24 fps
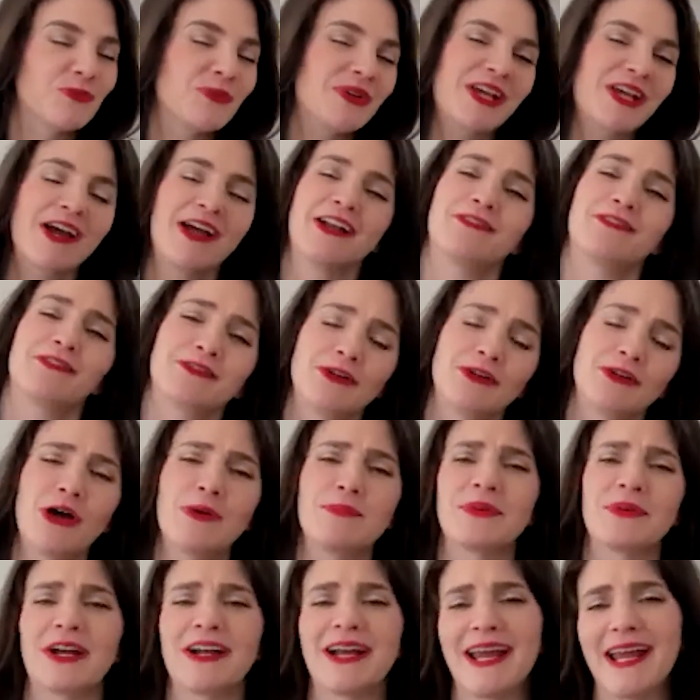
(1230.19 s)
we kind of throw up
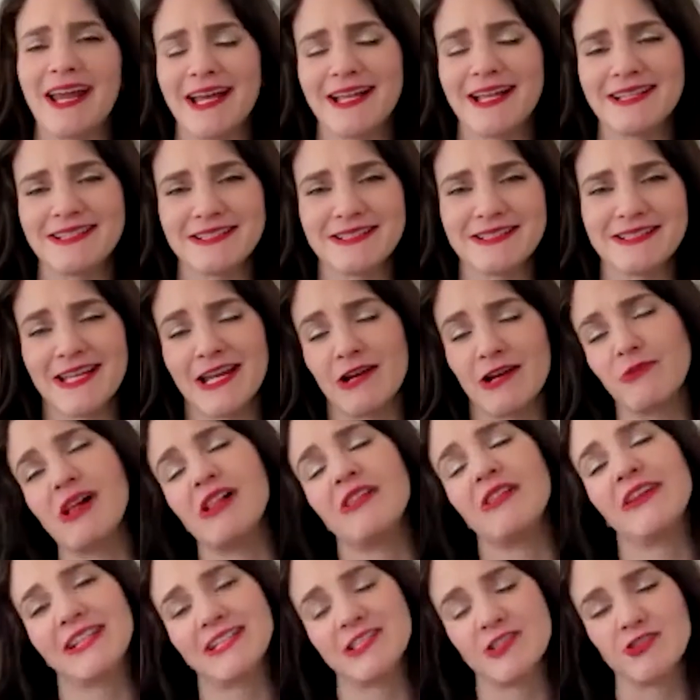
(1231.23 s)
our hands and say, well,
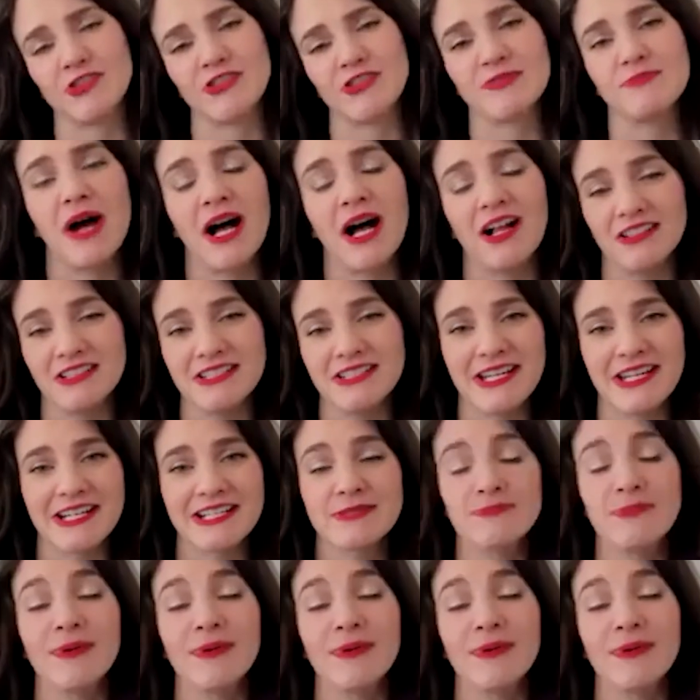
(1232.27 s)
that's just politics.